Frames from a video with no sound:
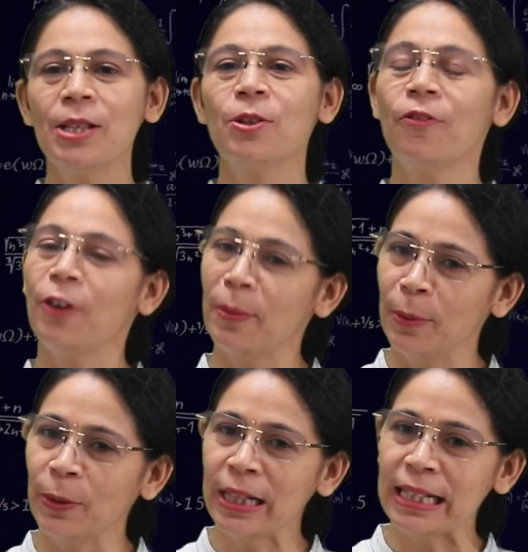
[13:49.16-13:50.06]
So for
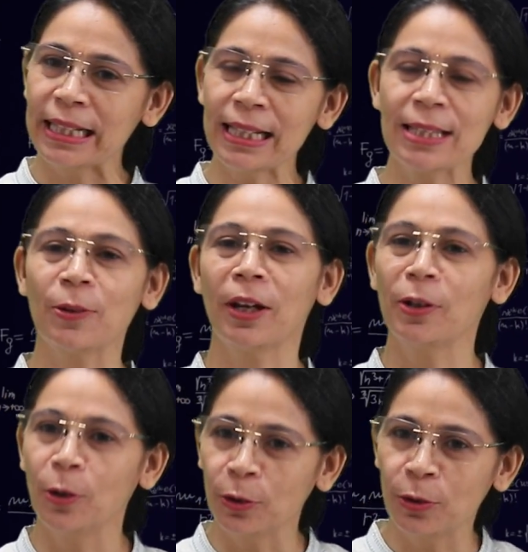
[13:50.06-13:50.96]
more details, you
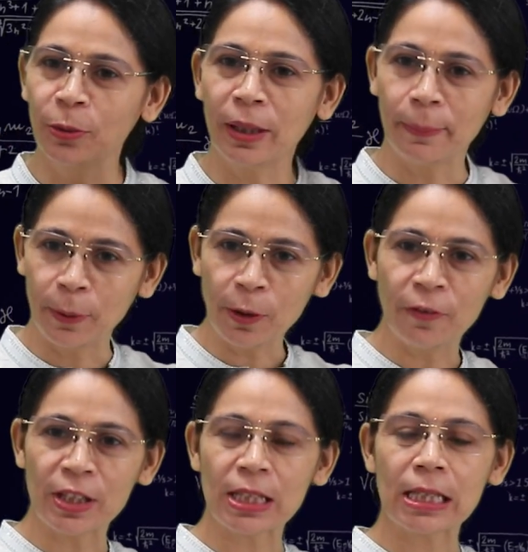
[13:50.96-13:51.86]
can go through the book,
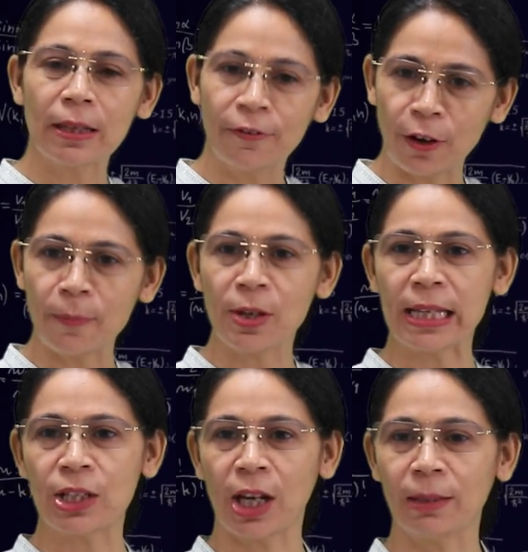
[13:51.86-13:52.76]
which is from
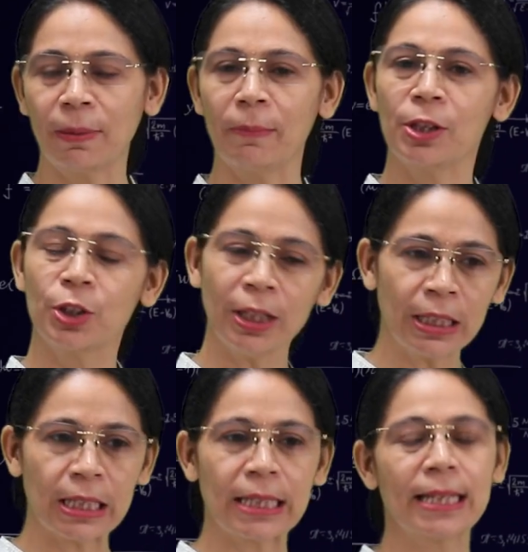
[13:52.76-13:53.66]
S Chand Publishing.
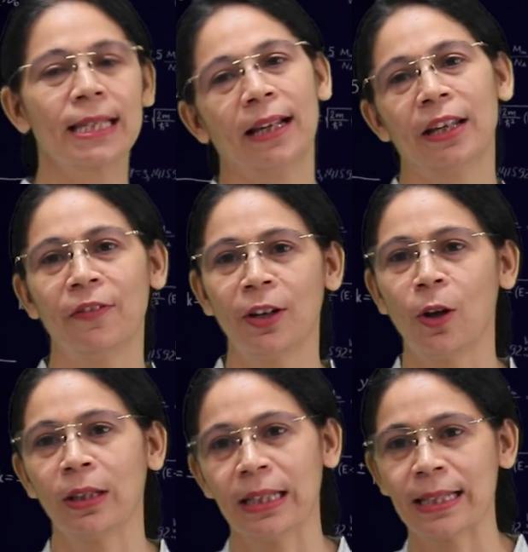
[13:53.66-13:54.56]
Details are given
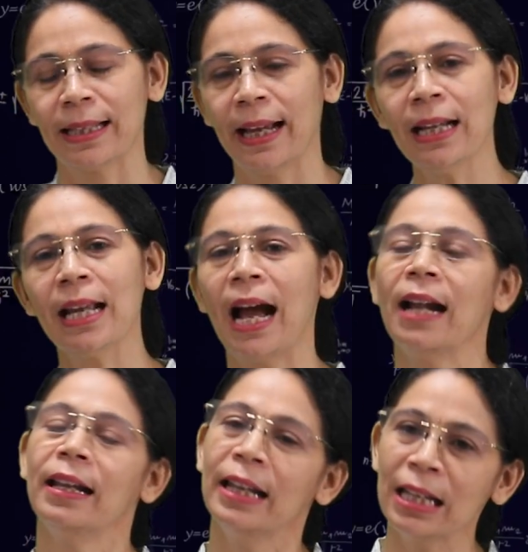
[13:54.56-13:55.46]
on this side
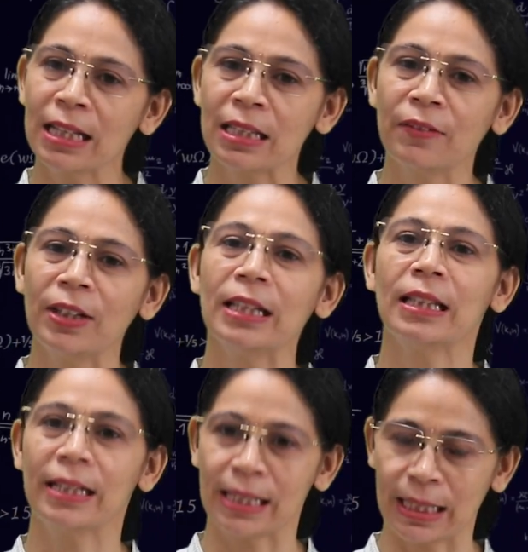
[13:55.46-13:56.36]
and link is given in
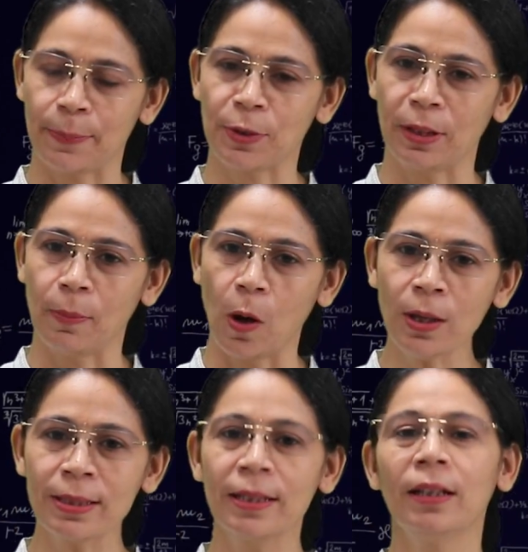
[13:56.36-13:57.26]
the description
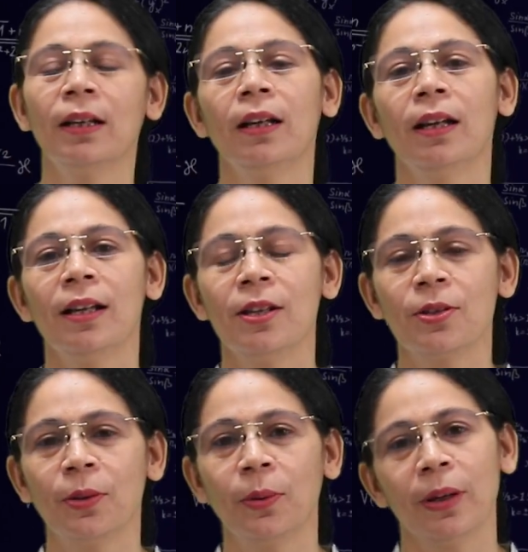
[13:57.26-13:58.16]
box.
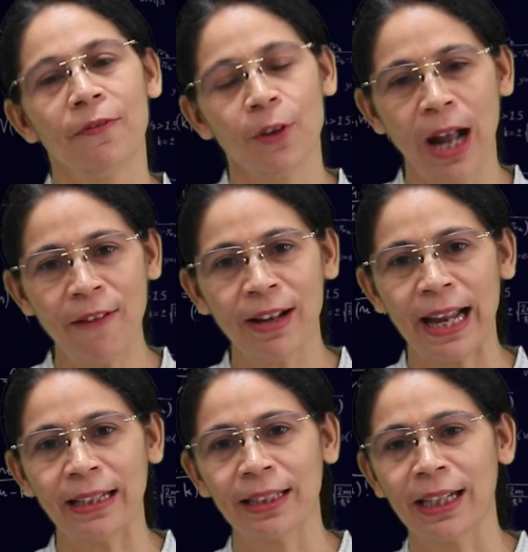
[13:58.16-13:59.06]
So if you have
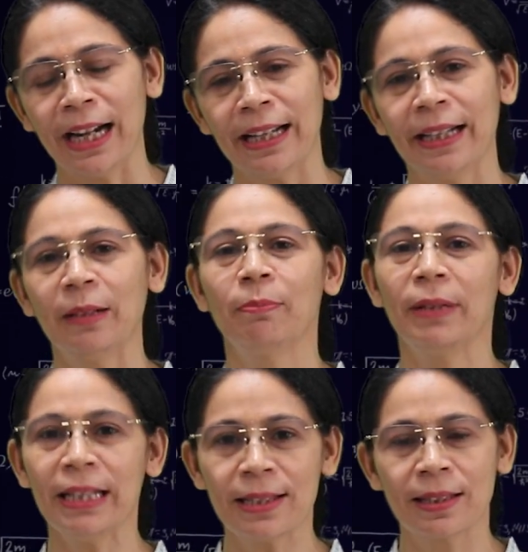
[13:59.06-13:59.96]
liked the content,
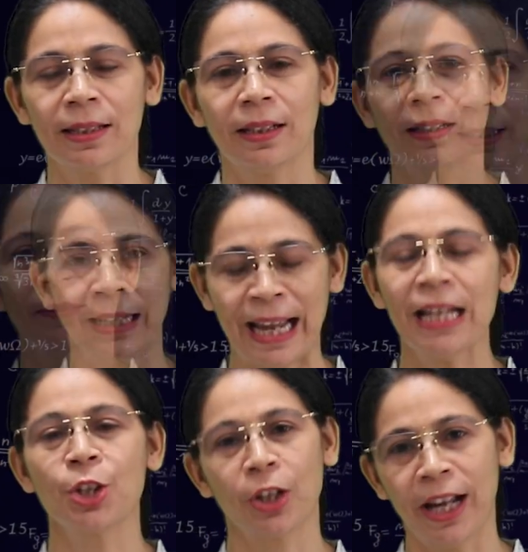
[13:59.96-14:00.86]
please
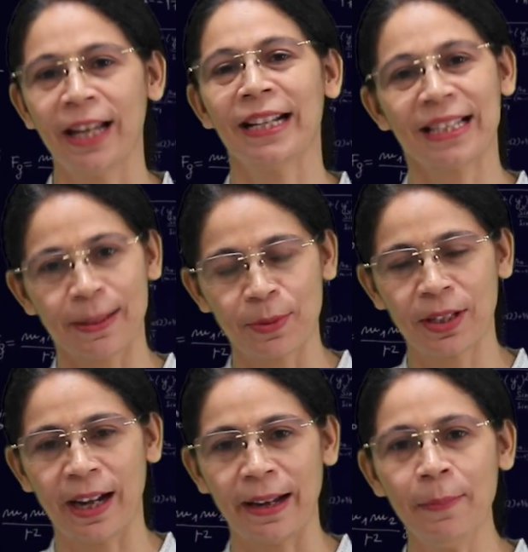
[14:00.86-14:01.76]
like, share and
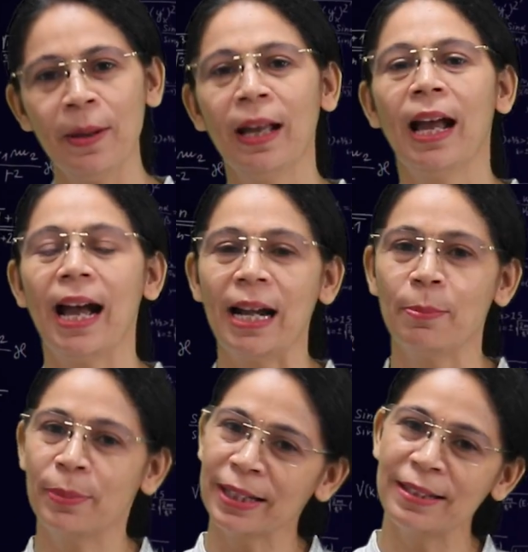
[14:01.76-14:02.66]
subscribe,
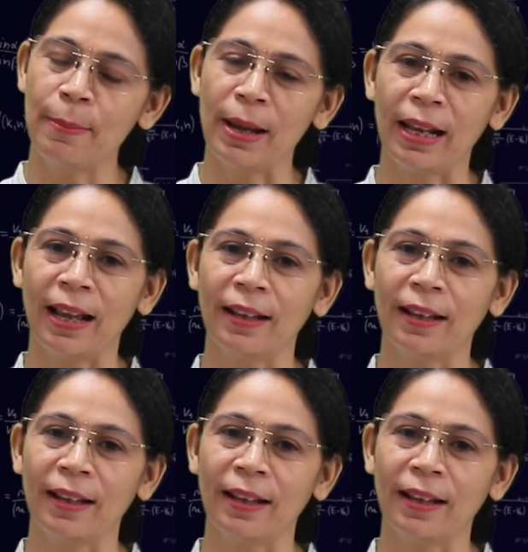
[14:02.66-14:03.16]
and press the bell